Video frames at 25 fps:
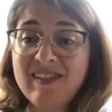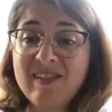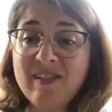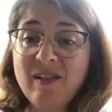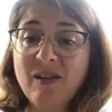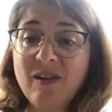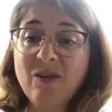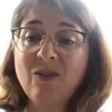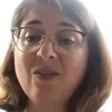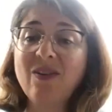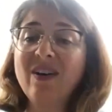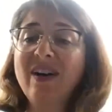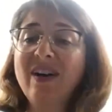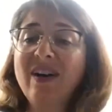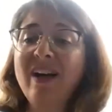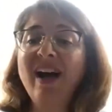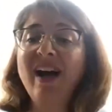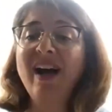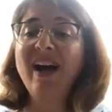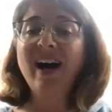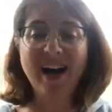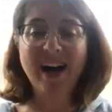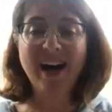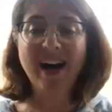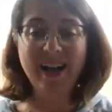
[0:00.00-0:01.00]
So
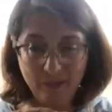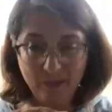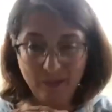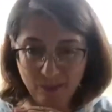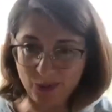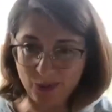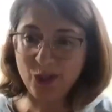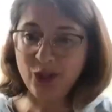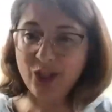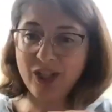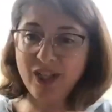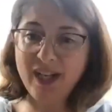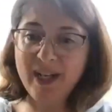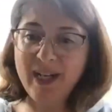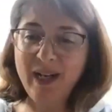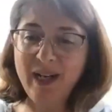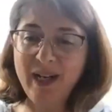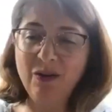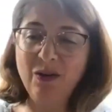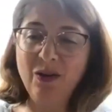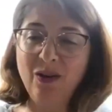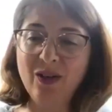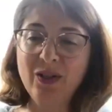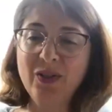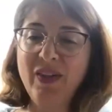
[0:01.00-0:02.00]
I appreciate
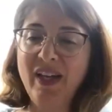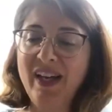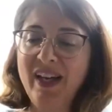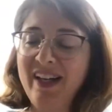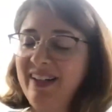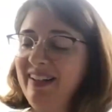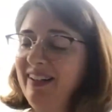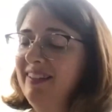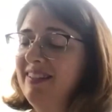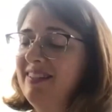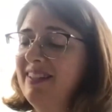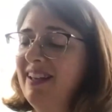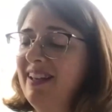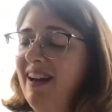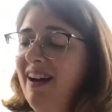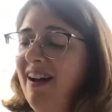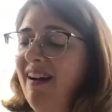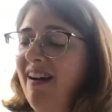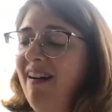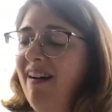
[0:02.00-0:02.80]
how hard that is.